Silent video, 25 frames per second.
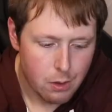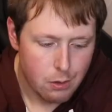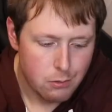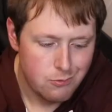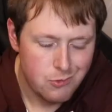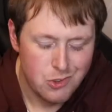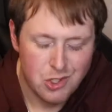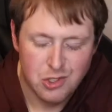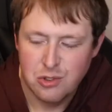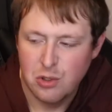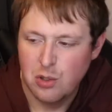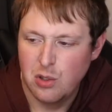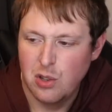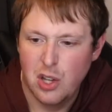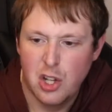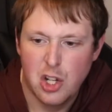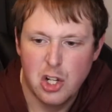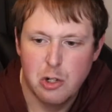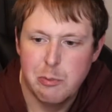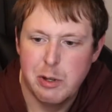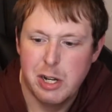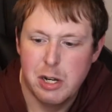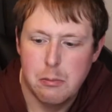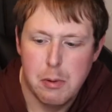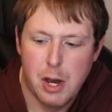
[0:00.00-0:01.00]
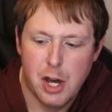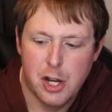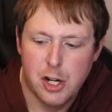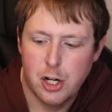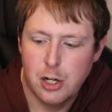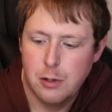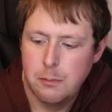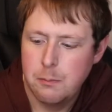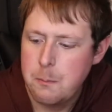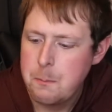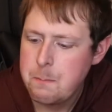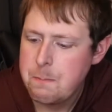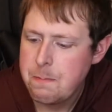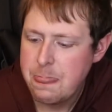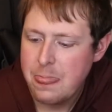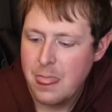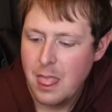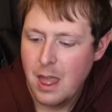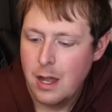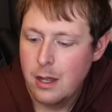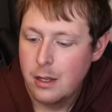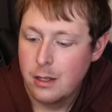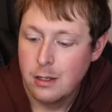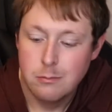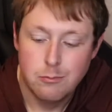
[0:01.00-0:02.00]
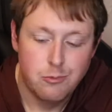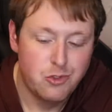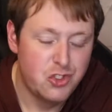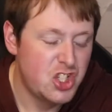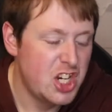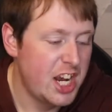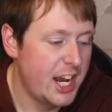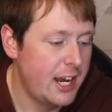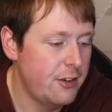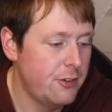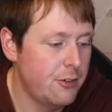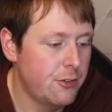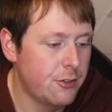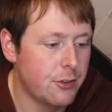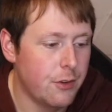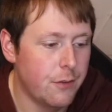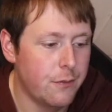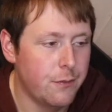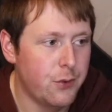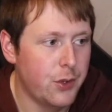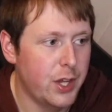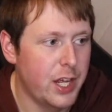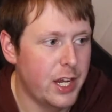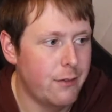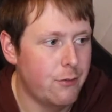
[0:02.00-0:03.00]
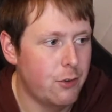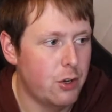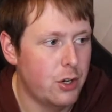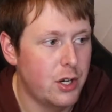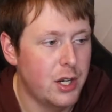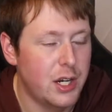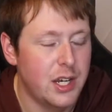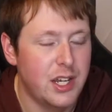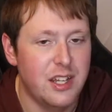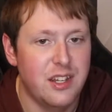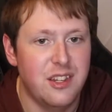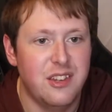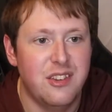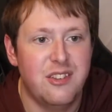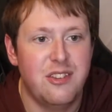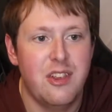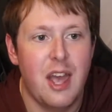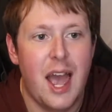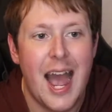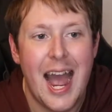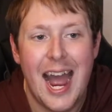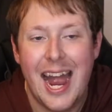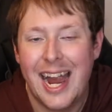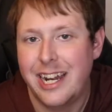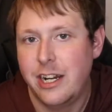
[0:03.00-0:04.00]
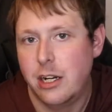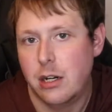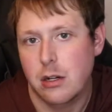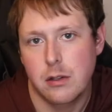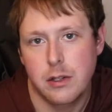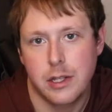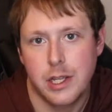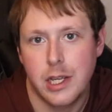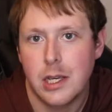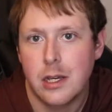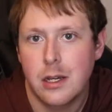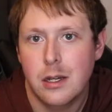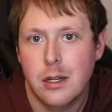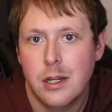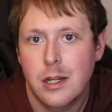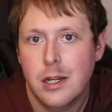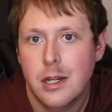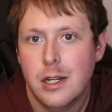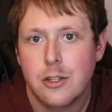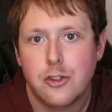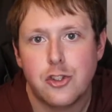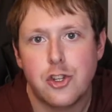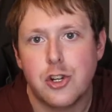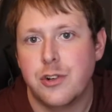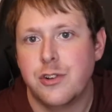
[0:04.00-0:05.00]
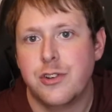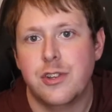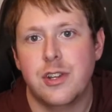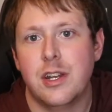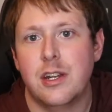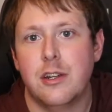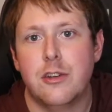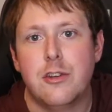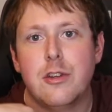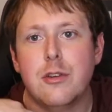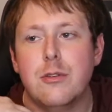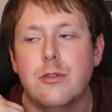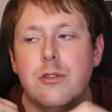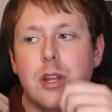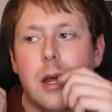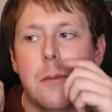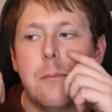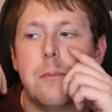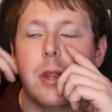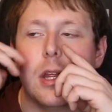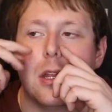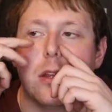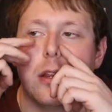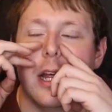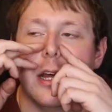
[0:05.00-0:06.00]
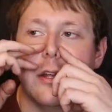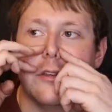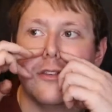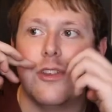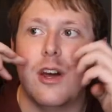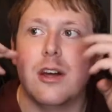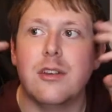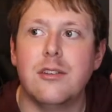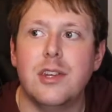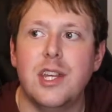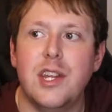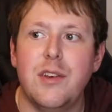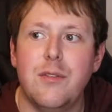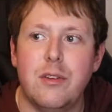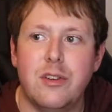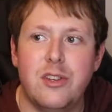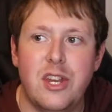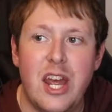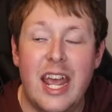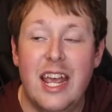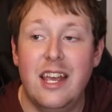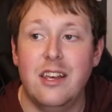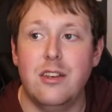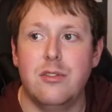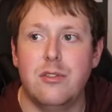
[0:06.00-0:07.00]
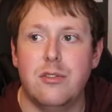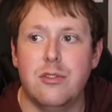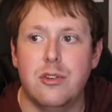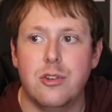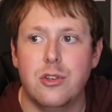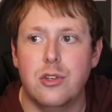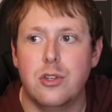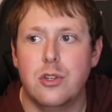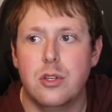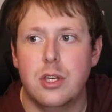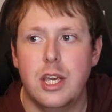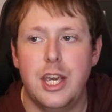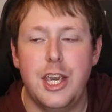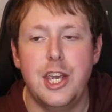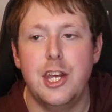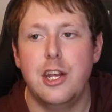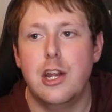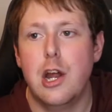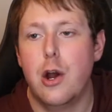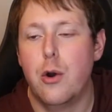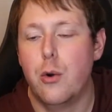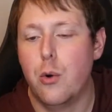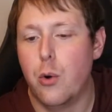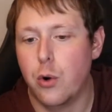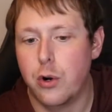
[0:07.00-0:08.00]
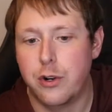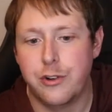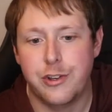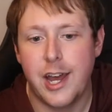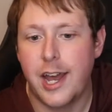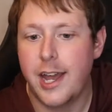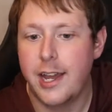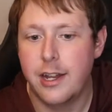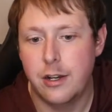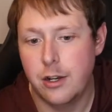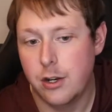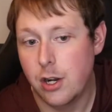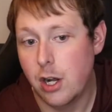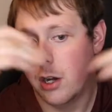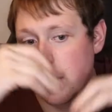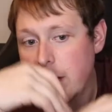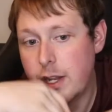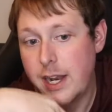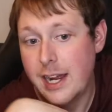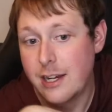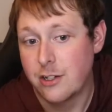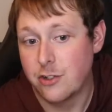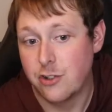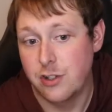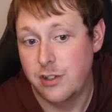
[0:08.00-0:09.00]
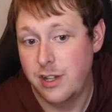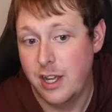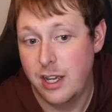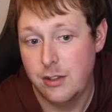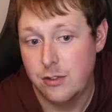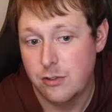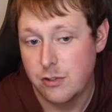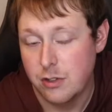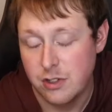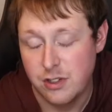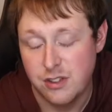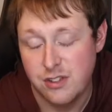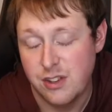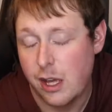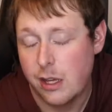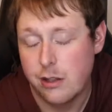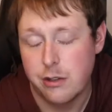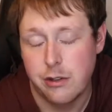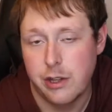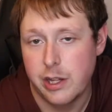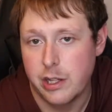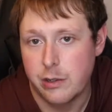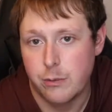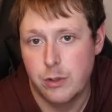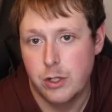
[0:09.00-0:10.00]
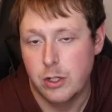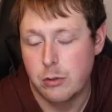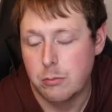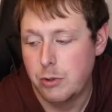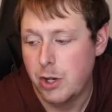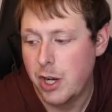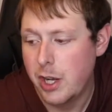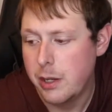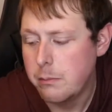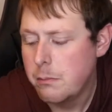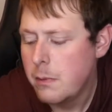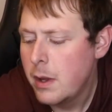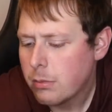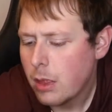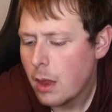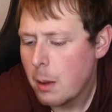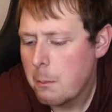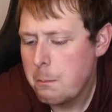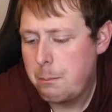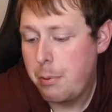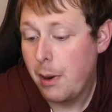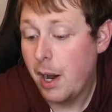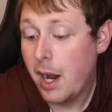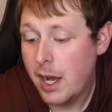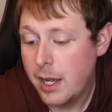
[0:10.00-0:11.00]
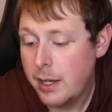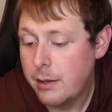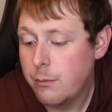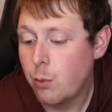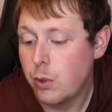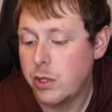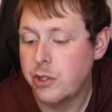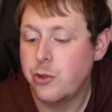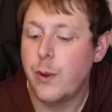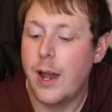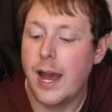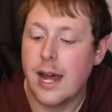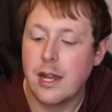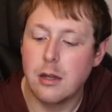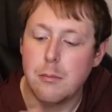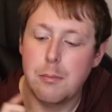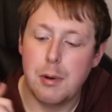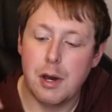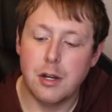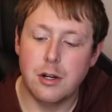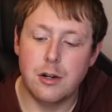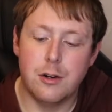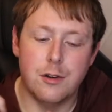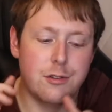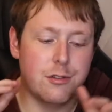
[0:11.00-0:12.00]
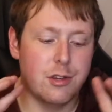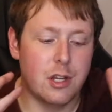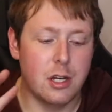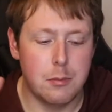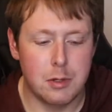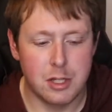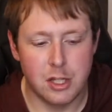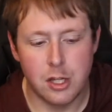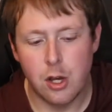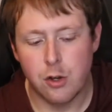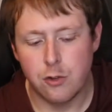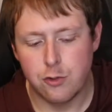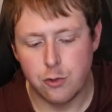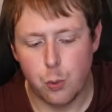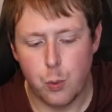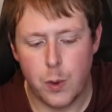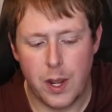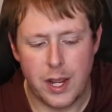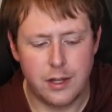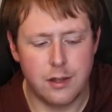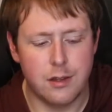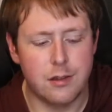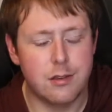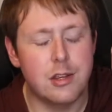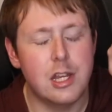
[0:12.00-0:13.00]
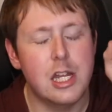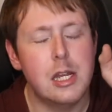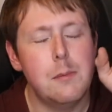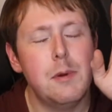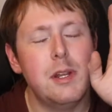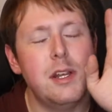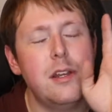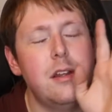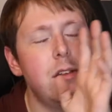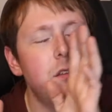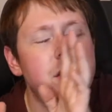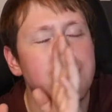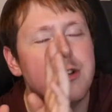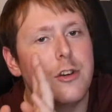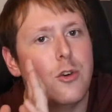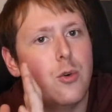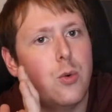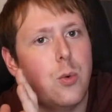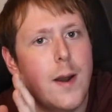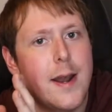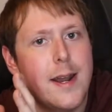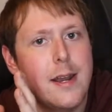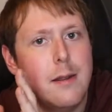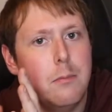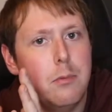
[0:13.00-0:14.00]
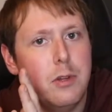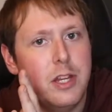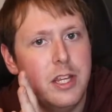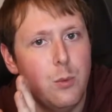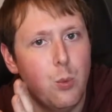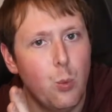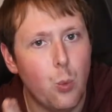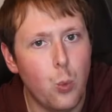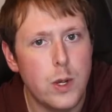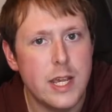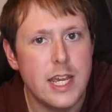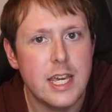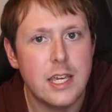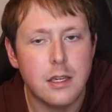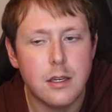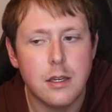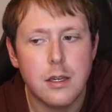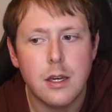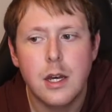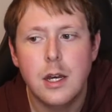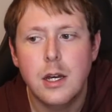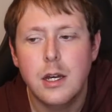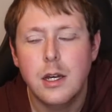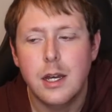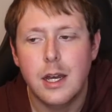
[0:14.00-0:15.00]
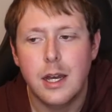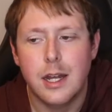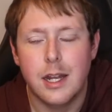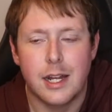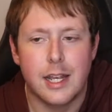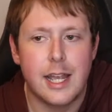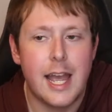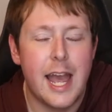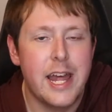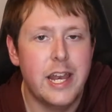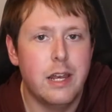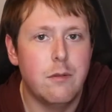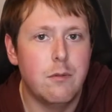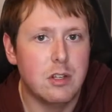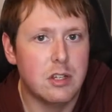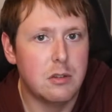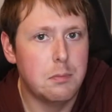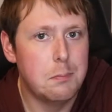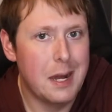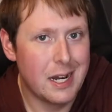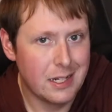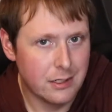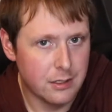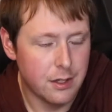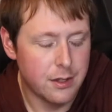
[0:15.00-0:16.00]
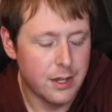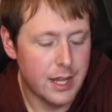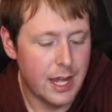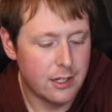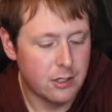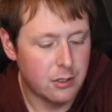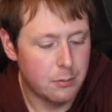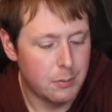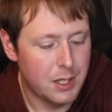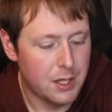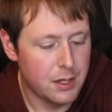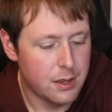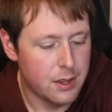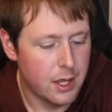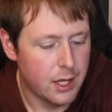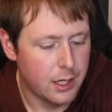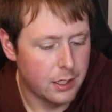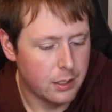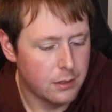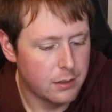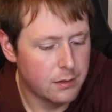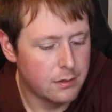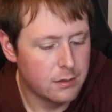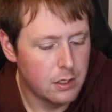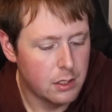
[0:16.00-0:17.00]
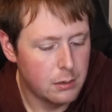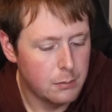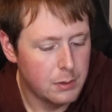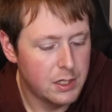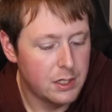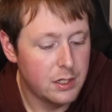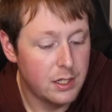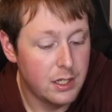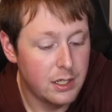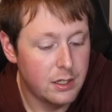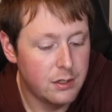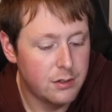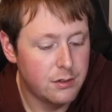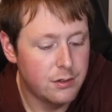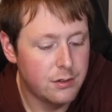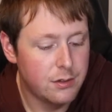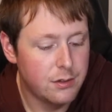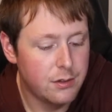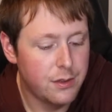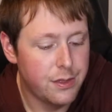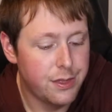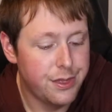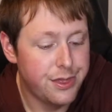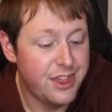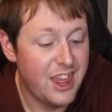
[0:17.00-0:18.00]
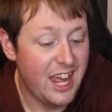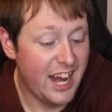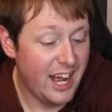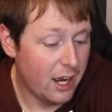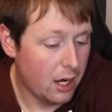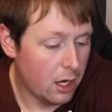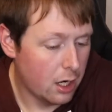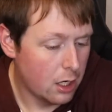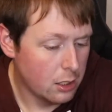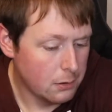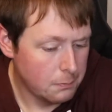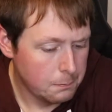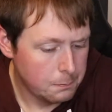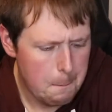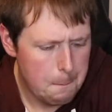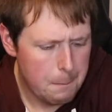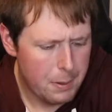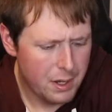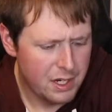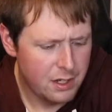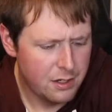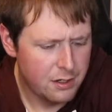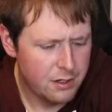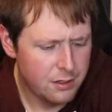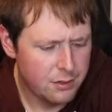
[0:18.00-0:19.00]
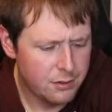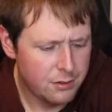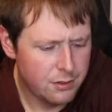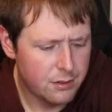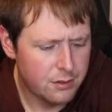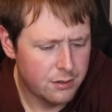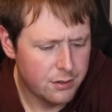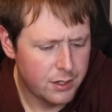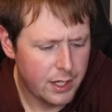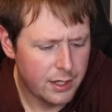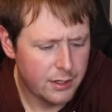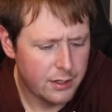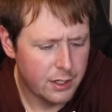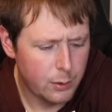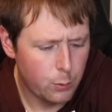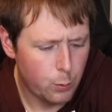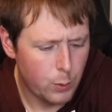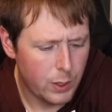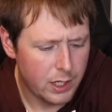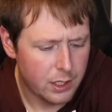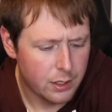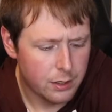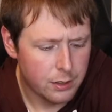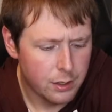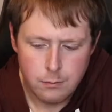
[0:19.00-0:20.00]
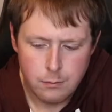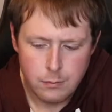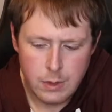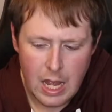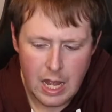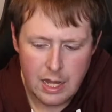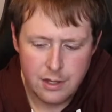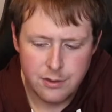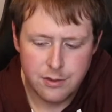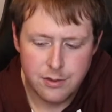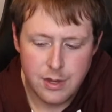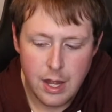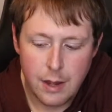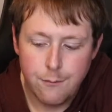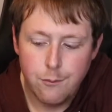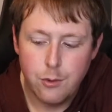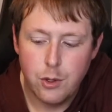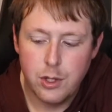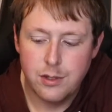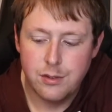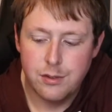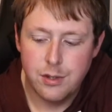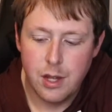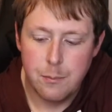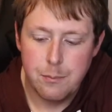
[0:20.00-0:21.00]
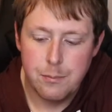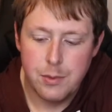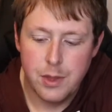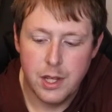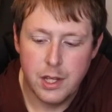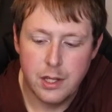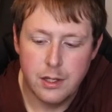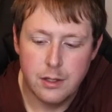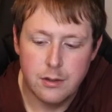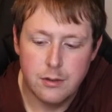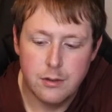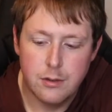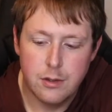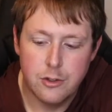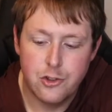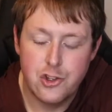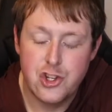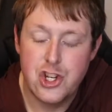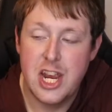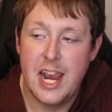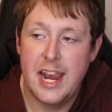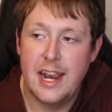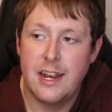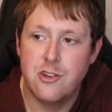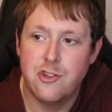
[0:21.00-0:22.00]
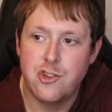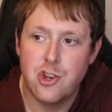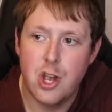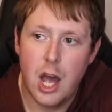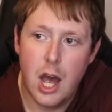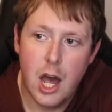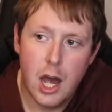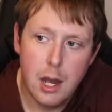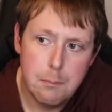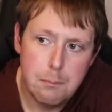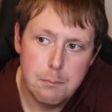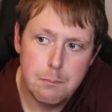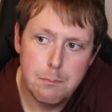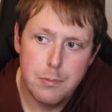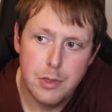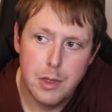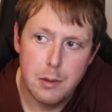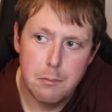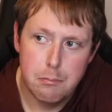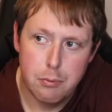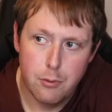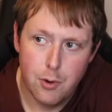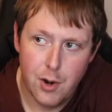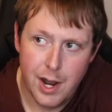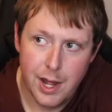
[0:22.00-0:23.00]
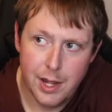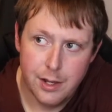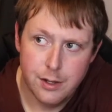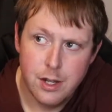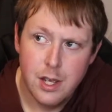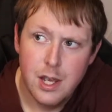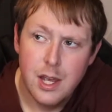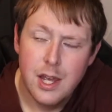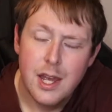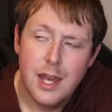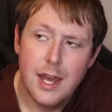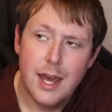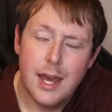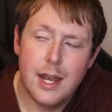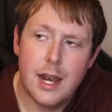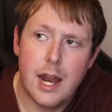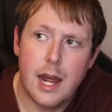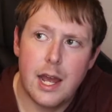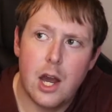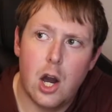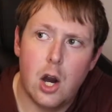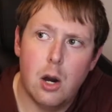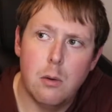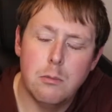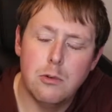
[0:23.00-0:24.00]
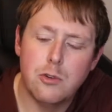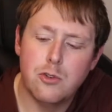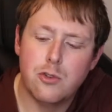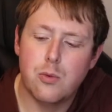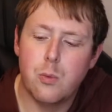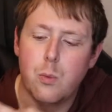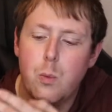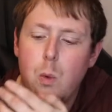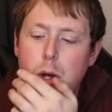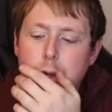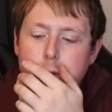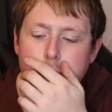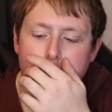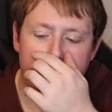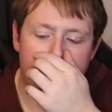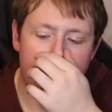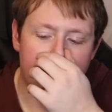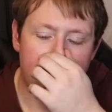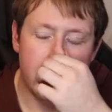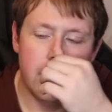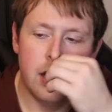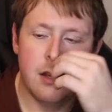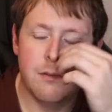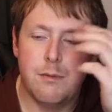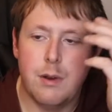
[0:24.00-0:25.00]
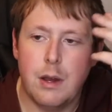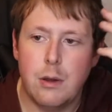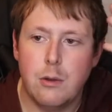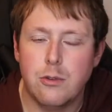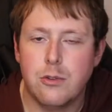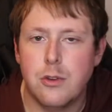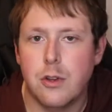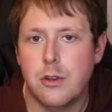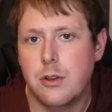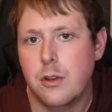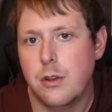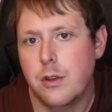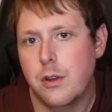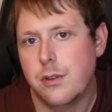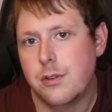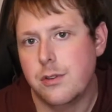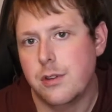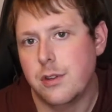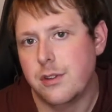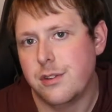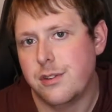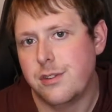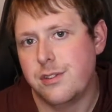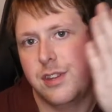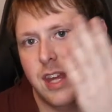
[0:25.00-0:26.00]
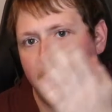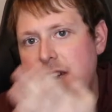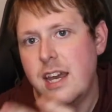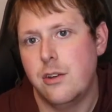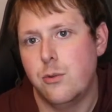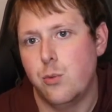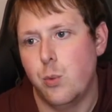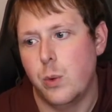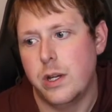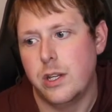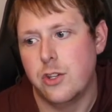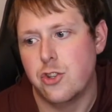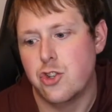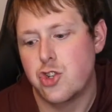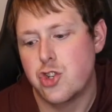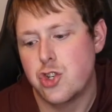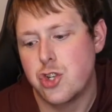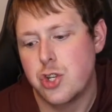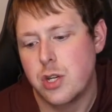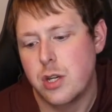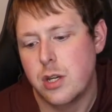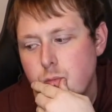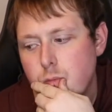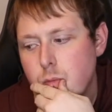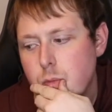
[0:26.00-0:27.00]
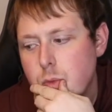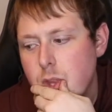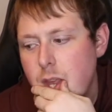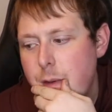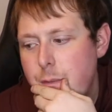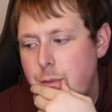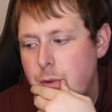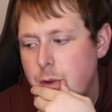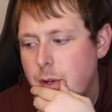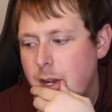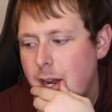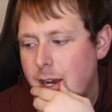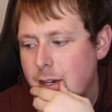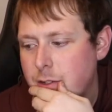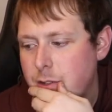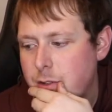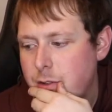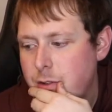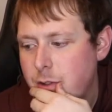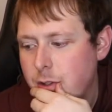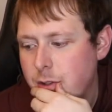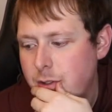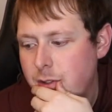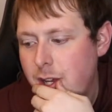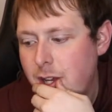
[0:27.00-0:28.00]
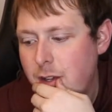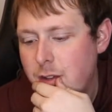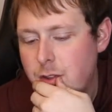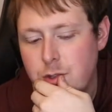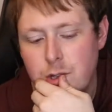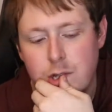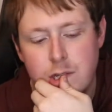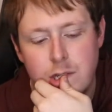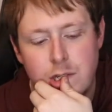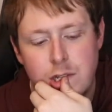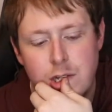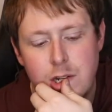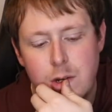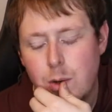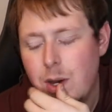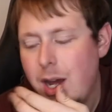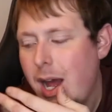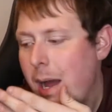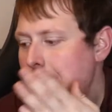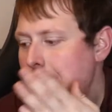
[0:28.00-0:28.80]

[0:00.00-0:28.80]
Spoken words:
Just a little bit of butter changes the flavor entirely. Turns it into something that doesn't even taste keto or diet at all. It actually tasted exactly like real bread. But when you add the butter, the cinnamon goes away. The cinnamon is incredibly weak, and I kind of expected that to be a thing. The cinnamon is there, but it is insanely weak. It's definitely something to change up the bread, and I almost wonder if I was to do this in a sandwich, if it would actually still taste good. You know what? I'm